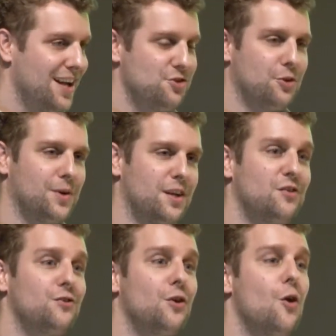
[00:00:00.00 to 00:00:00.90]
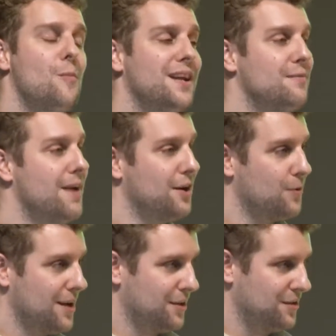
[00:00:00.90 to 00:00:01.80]
and generated so many meta
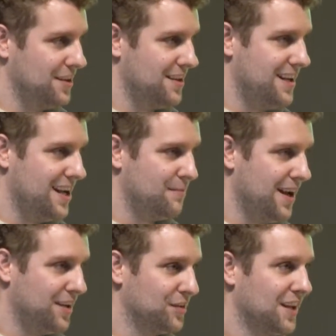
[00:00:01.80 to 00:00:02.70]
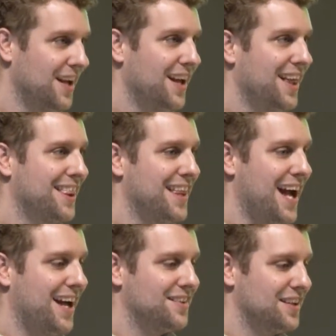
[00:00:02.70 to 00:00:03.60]
records in the database
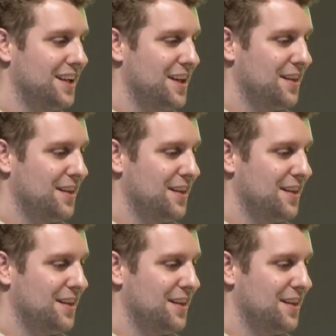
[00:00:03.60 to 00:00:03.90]
that